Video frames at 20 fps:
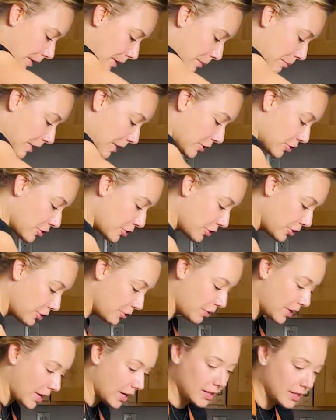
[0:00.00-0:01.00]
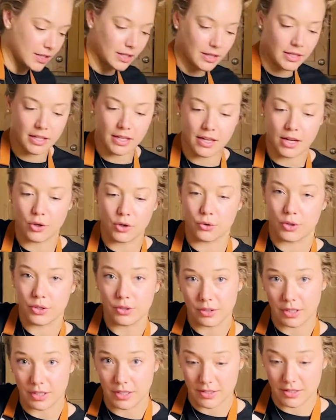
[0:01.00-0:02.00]
Make sure you get the
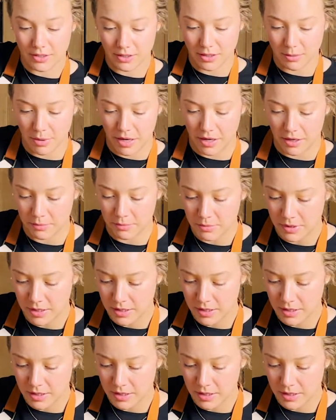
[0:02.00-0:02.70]
griddled onions on the bottom.